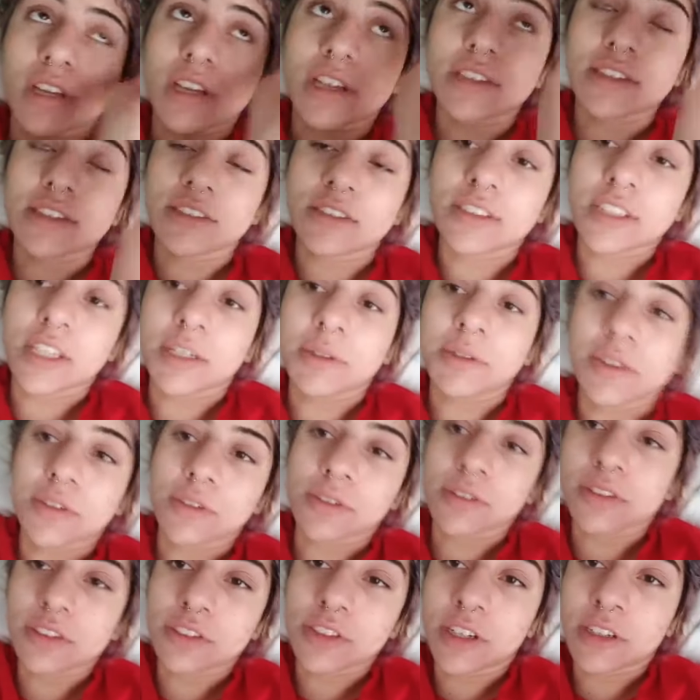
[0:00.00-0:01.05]
I guess it's time to
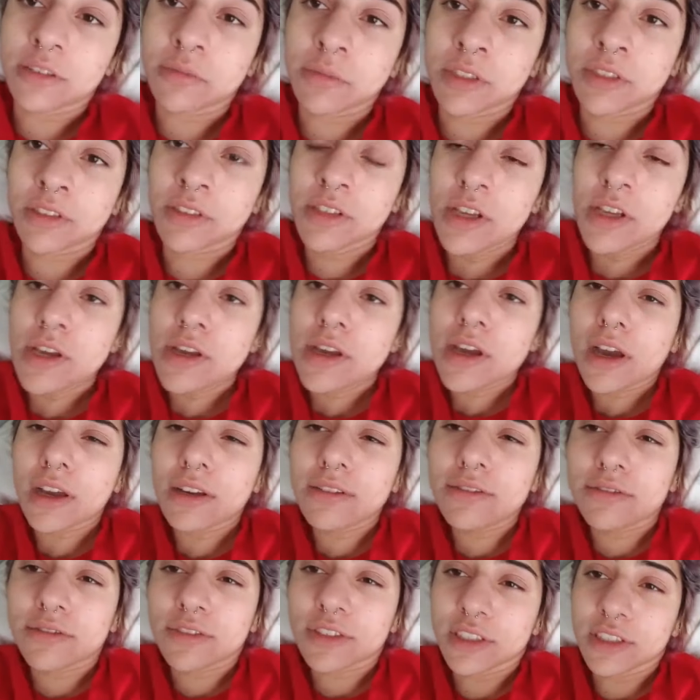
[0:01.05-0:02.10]
go on the treadmill.
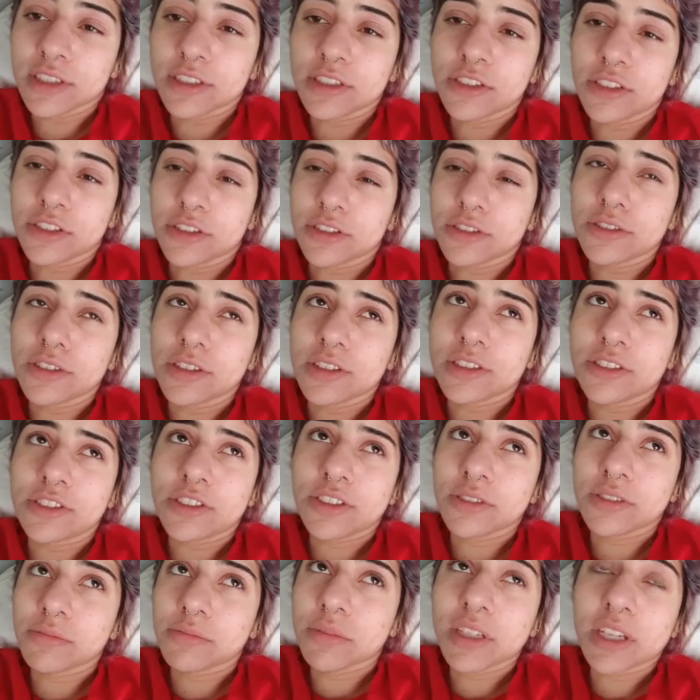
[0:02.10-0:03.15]
I really should go to the
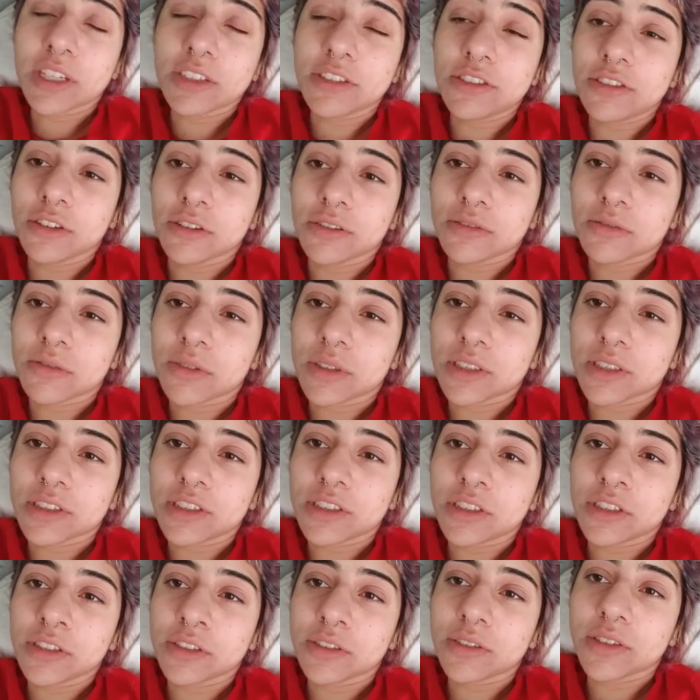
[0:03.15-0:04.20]
gym, but I don't
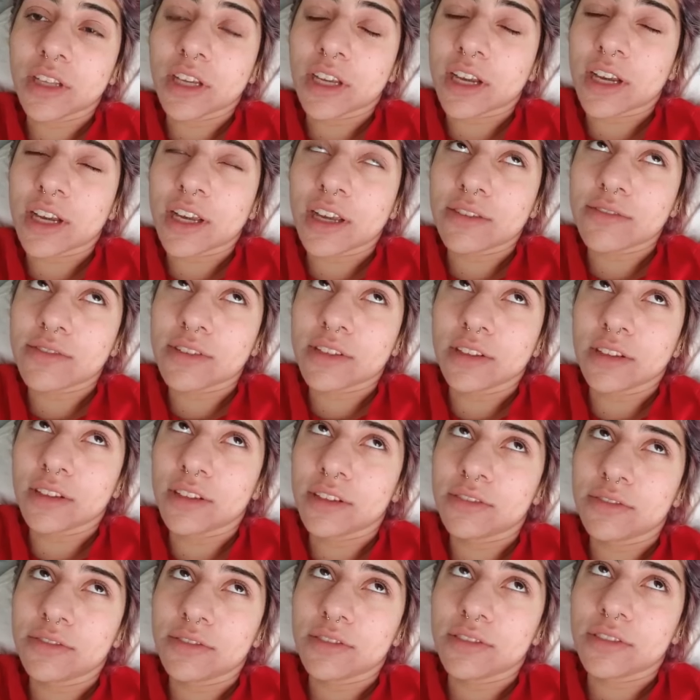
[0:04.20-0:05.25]
want to. Like I haven't
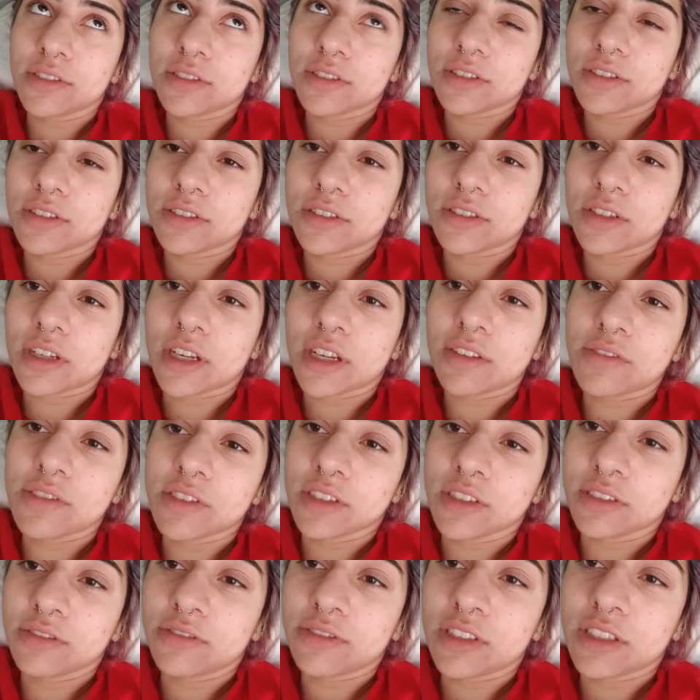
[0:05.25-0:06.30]
lift I
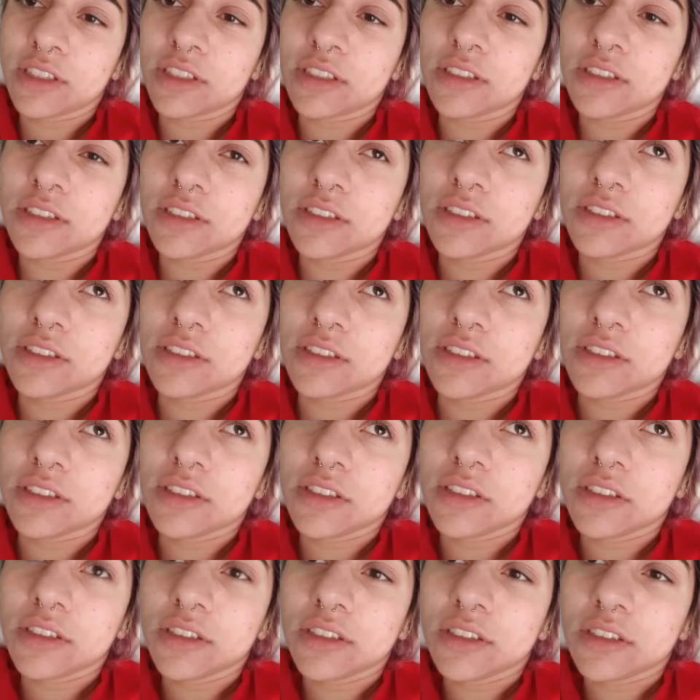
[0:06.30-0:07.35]
haven't lifted
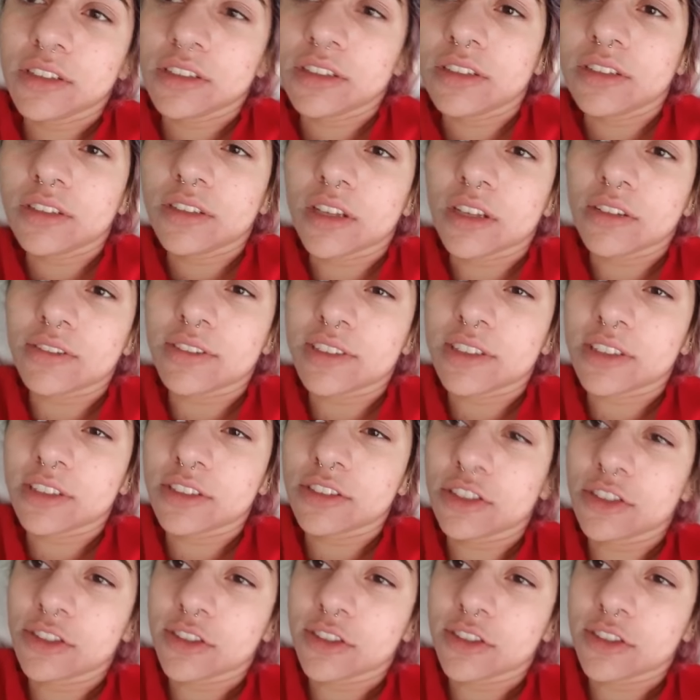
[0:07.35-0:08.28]
and done